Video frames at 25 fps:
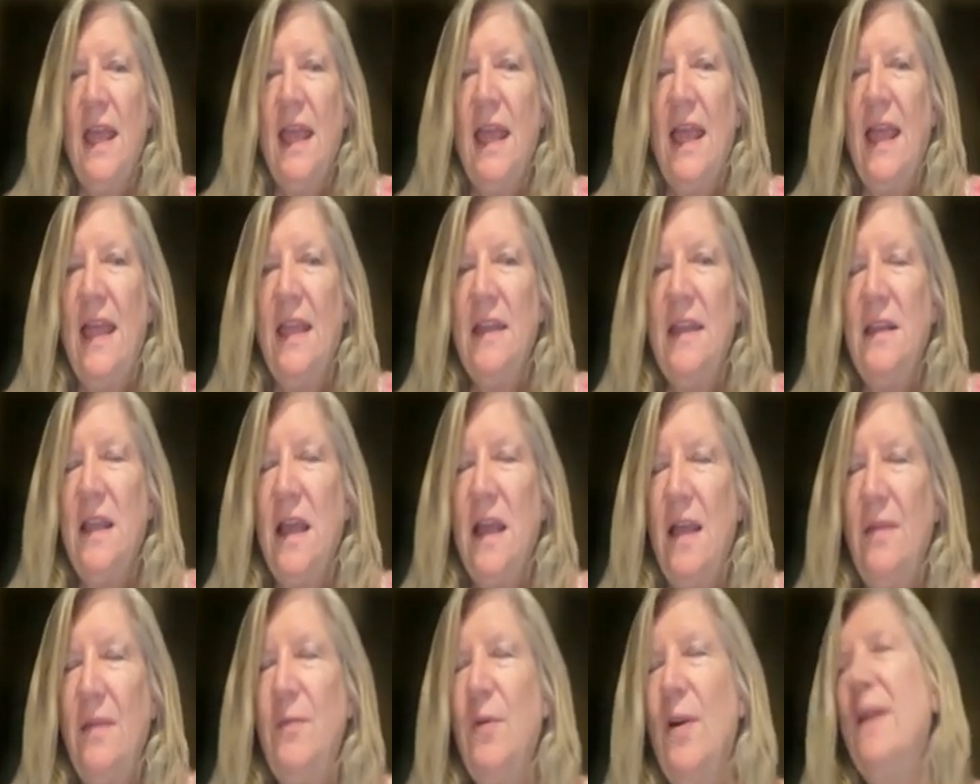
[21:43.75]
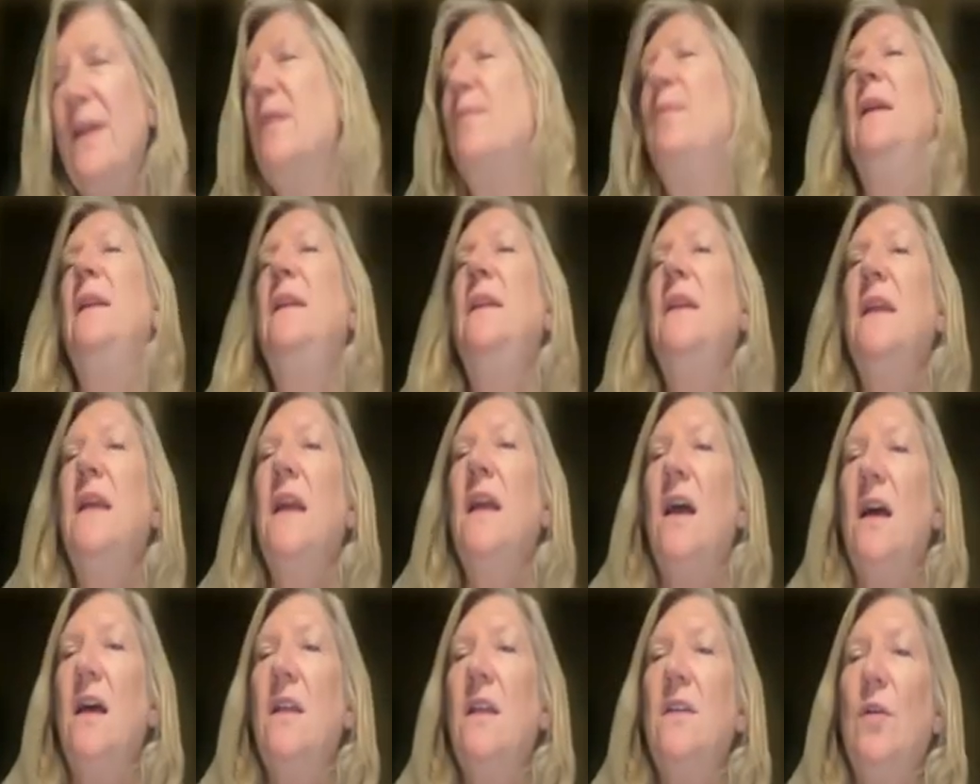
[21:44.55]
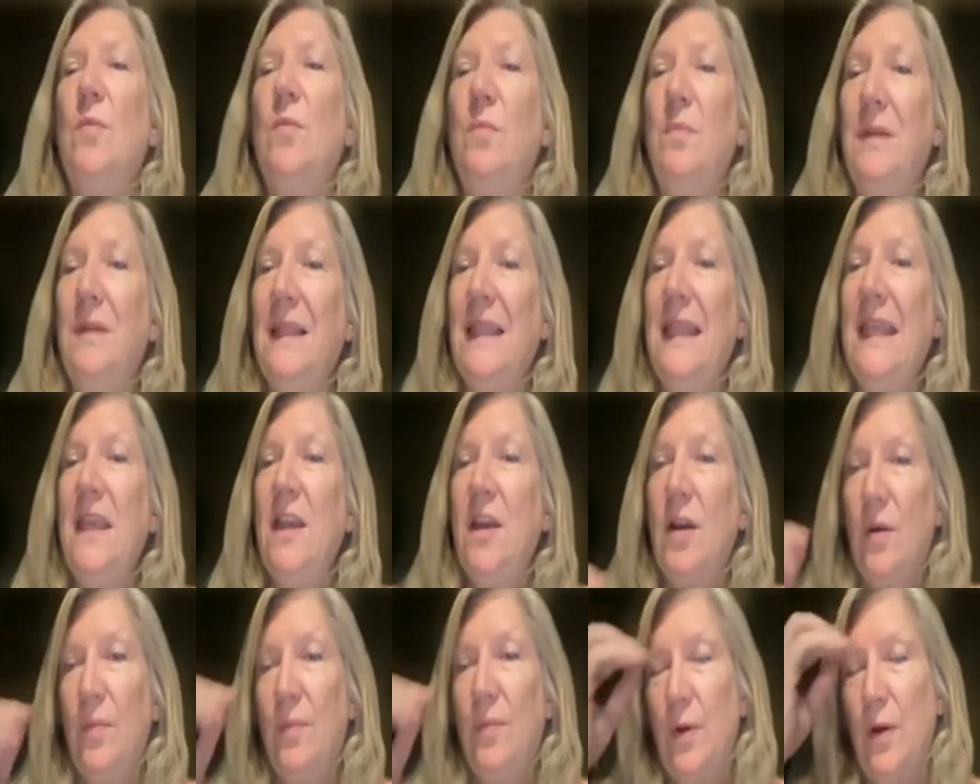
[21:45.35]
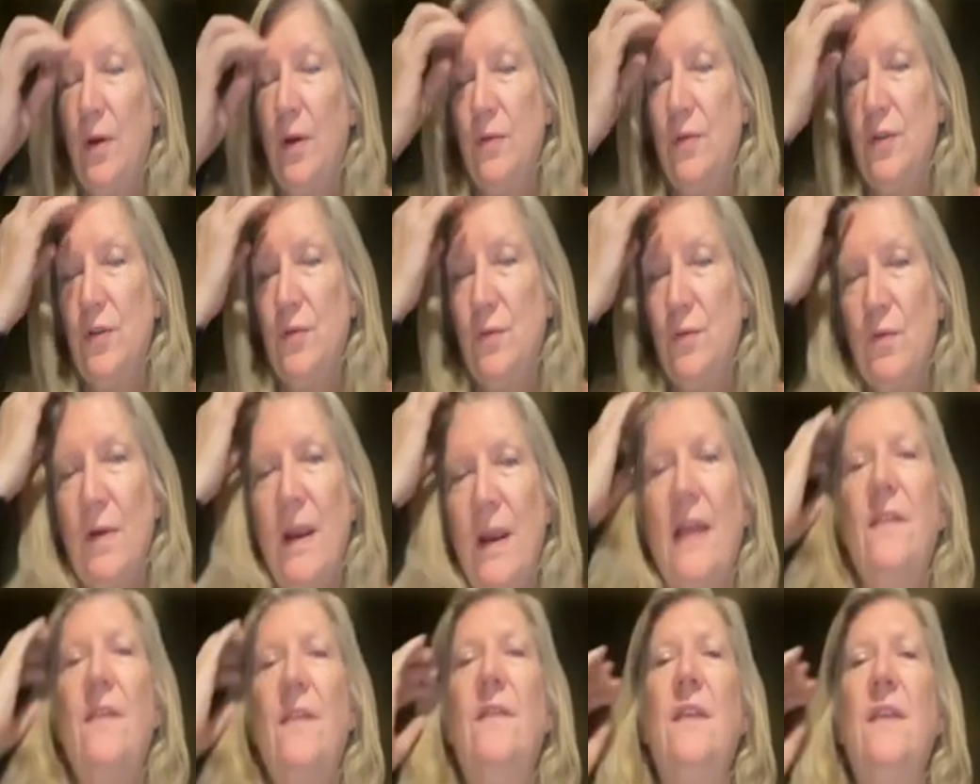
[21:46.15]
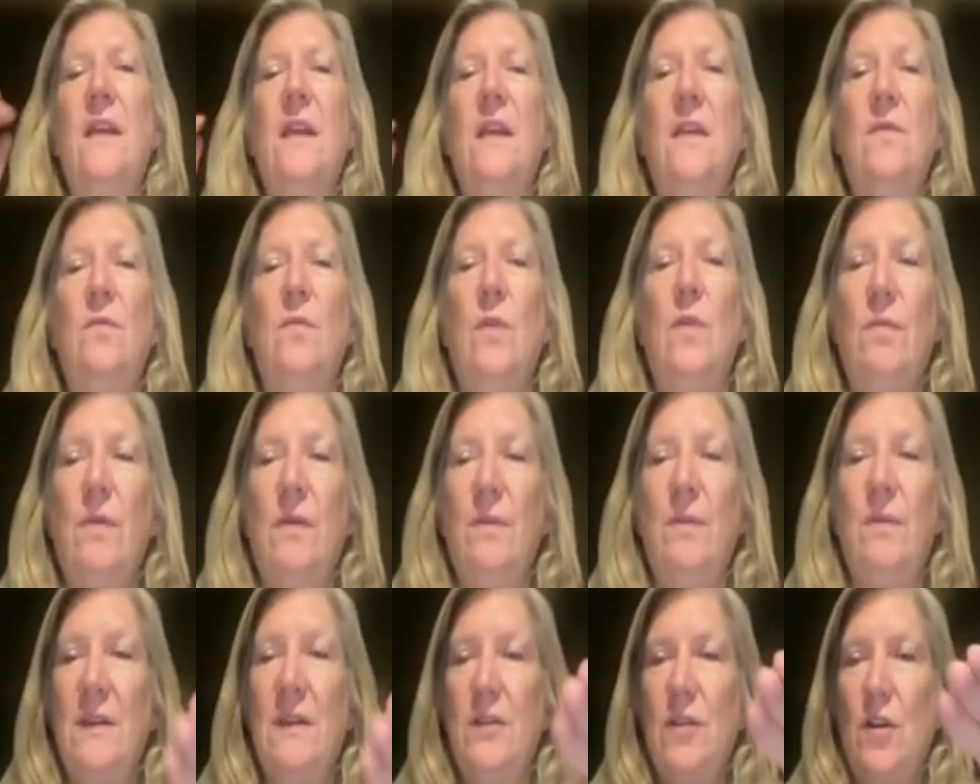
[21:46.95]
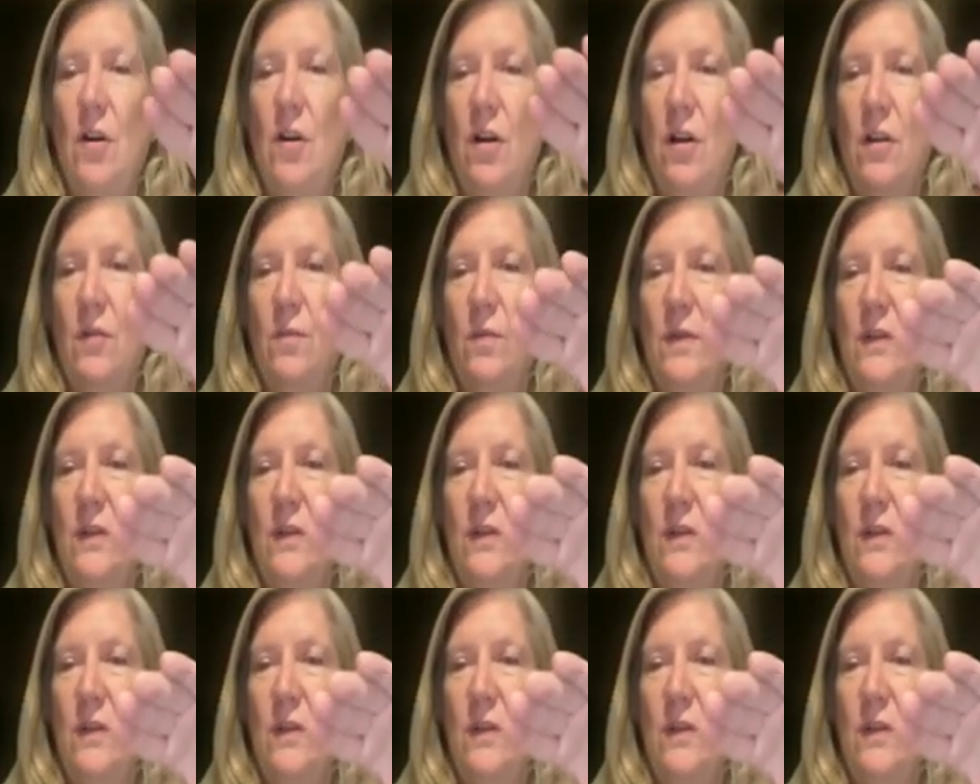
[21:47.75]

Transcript: And I'm recommending an oblique approach rather than what we've been taught,